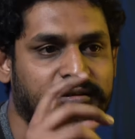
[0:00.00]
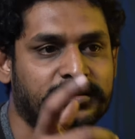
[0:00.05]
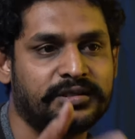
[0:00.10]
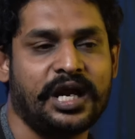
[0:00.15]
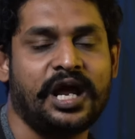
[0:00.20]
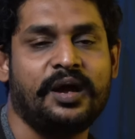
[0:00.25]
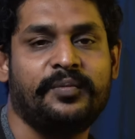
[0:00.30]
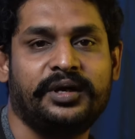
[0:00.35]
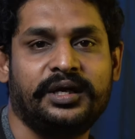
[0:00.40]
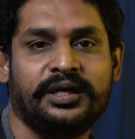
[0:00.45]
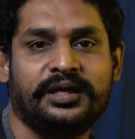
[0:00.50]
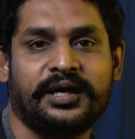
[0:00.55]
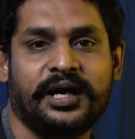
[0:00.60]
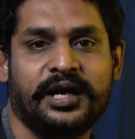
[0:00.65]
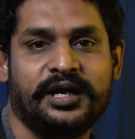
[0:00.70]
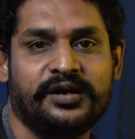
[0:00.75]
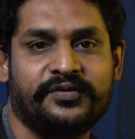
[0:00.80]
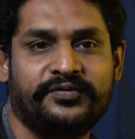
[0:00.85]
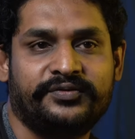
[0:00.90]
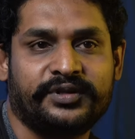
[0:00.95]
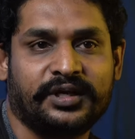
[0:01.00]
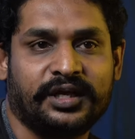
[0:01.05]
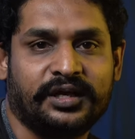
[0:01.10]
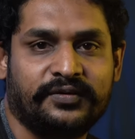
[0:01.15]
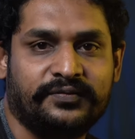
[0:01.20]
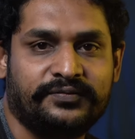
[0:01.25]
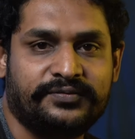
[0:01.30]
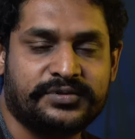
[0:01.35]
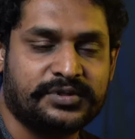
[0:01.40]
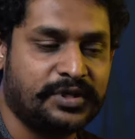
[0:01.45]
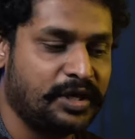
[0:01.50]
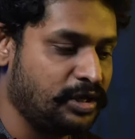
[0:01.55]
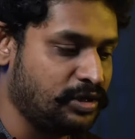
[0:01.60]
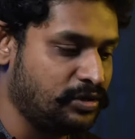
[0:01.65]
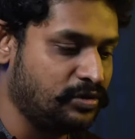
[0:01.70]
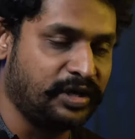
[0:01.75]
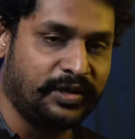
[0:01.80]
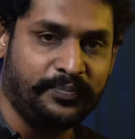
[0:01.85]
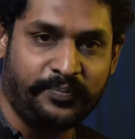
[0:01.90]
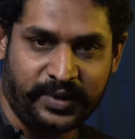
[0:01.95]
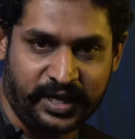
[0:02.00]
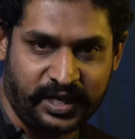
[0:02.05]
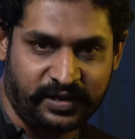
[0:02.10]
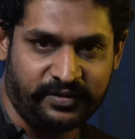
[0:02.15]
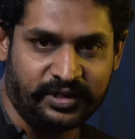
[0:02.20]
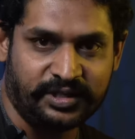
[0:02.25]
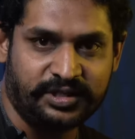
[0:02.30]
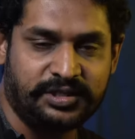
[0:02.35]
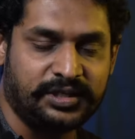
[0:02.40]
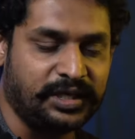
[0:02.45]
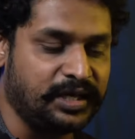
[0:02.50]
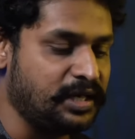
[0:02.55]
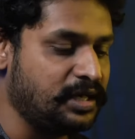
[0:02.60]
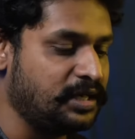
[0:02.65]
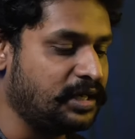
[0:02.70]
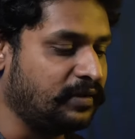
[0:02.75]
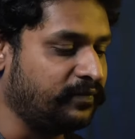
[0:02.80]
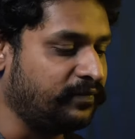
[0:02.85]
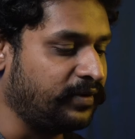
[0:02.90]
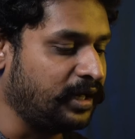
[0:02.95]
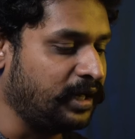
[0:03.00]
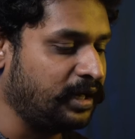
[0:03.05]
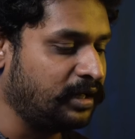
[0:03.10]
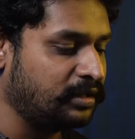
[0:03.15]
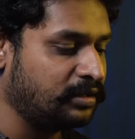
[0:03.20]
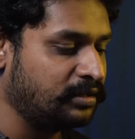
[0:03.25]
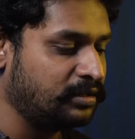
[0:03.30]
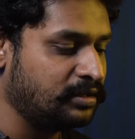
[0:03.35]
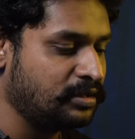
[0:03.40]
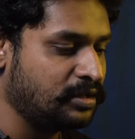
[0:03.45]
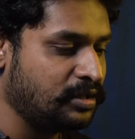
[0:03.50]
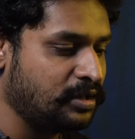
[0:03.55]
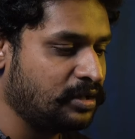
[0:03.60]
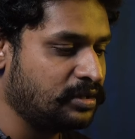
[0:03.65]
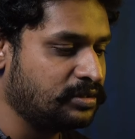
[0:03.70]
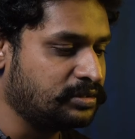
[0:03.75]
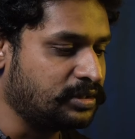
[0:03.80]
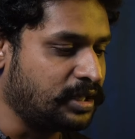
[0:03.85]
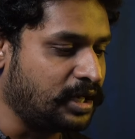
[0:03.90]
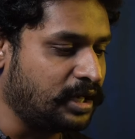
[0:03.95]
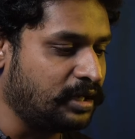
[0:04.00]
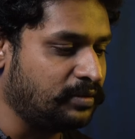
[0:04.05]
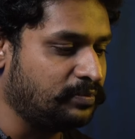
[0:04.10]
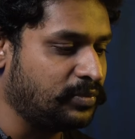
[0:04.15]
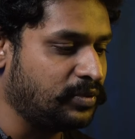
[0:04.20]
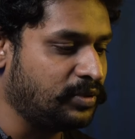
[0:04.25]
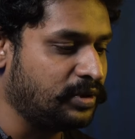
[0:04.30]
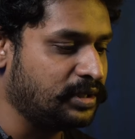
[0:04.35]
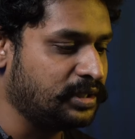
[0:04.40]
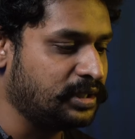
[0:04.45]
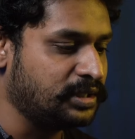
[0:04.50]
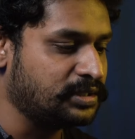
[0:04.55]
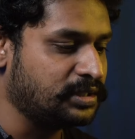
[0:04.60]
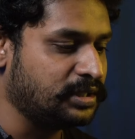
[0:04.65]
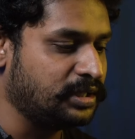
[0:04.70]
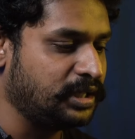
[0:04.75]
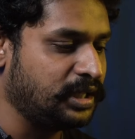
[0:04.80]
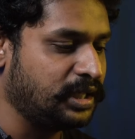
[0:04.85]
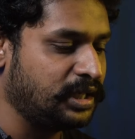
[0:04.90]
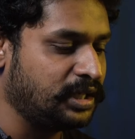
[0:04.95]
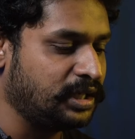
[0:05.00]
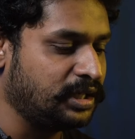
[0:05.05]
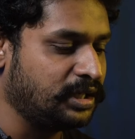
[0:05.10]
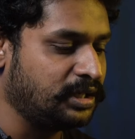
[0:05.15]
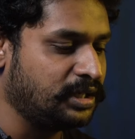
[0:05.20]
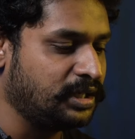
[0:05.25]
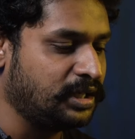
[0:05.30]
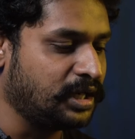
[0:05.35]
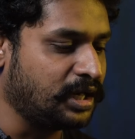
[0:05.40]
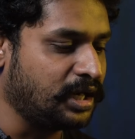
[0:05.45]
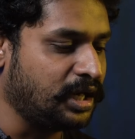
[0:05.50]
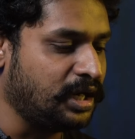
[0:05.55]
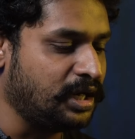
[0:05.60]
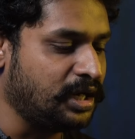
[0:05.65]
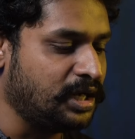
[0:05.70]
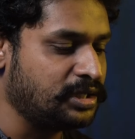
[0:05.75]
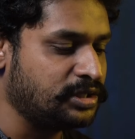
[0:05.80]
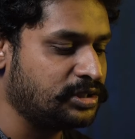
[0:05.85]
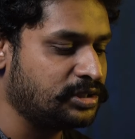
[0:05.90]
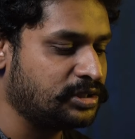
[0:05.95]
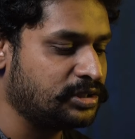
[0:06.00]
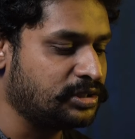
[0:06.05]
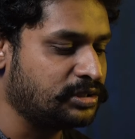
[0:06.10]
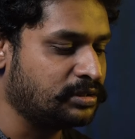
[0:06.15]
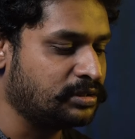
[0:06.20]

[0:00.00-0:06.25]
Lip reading: dramatic kind of stuff, you can play with tint effect. So I'll put this little greenish,